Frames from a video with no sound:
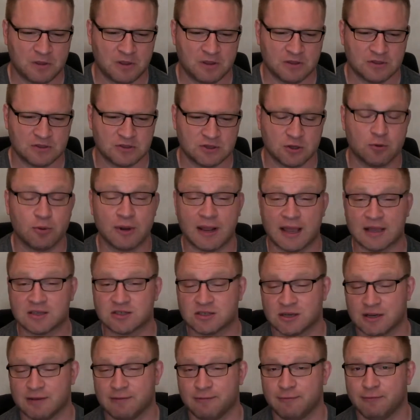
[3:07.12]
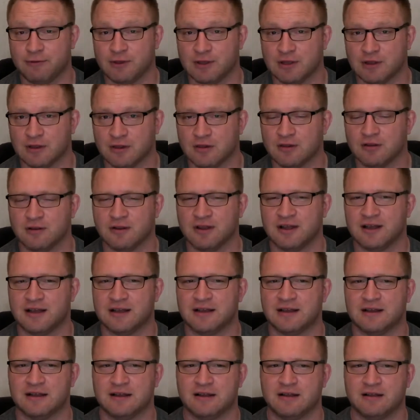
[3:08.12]
So you would actually feel
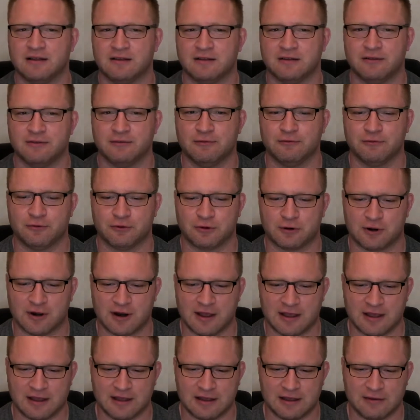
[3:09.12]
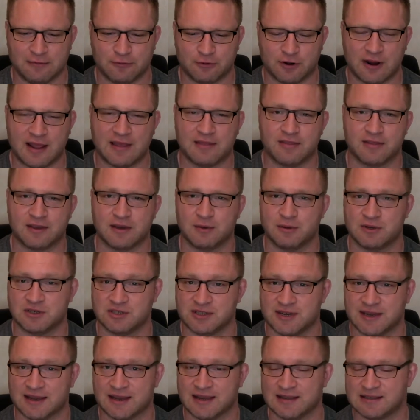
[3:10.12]
for Anthony when
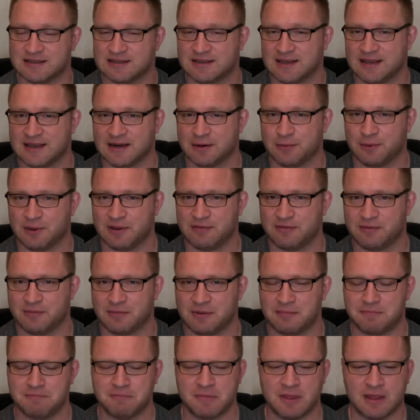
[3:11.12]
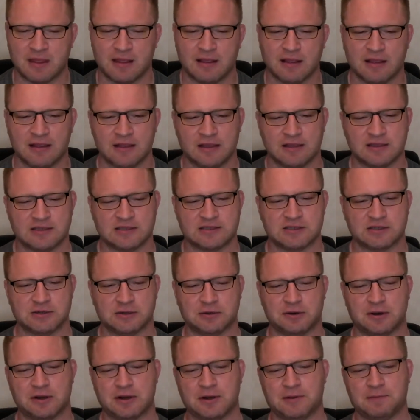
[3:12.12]
Jack gets taken away from him.
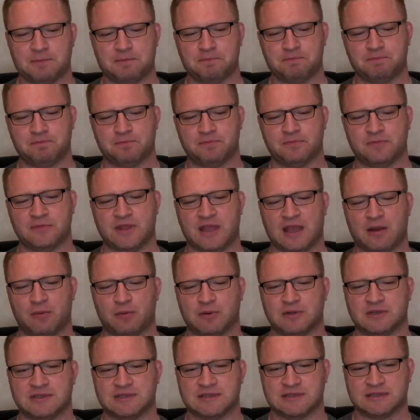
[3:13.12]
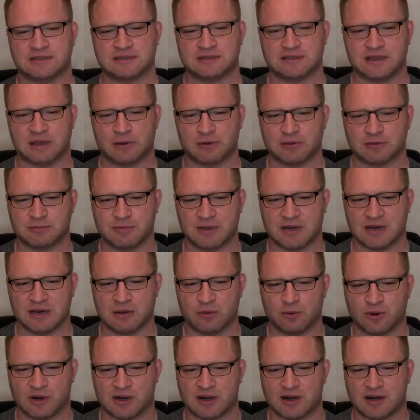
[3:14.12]
So that was mainly
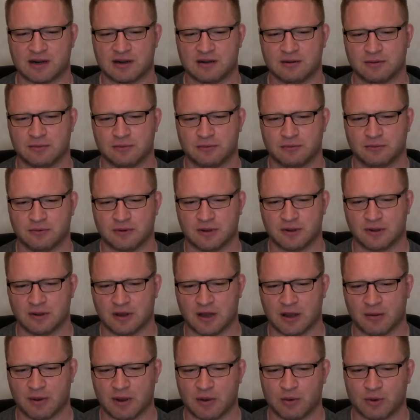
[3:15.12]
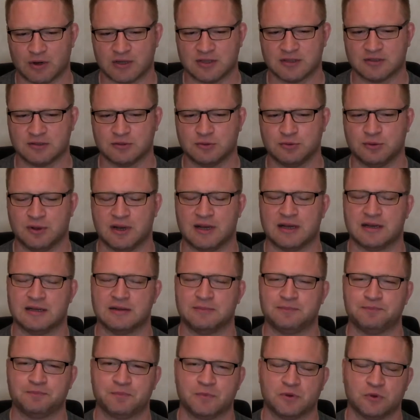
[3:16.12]
how I wanted to
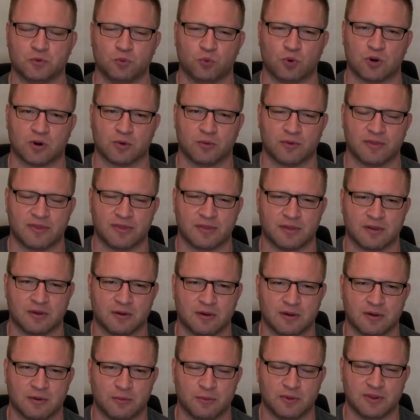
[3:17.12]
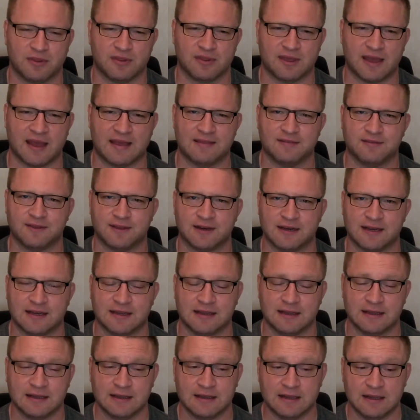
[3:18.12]
work with Anthony.
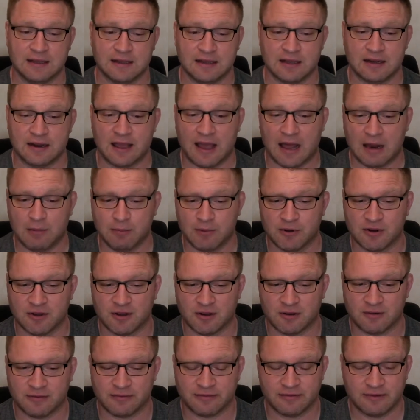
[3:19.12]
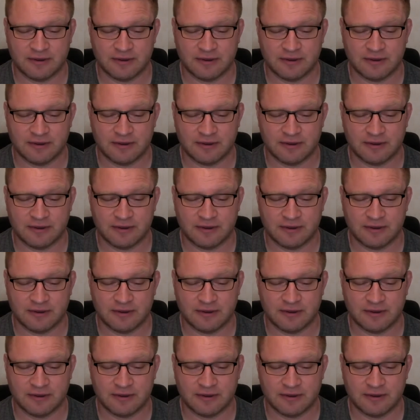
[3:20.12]
Then Albanov,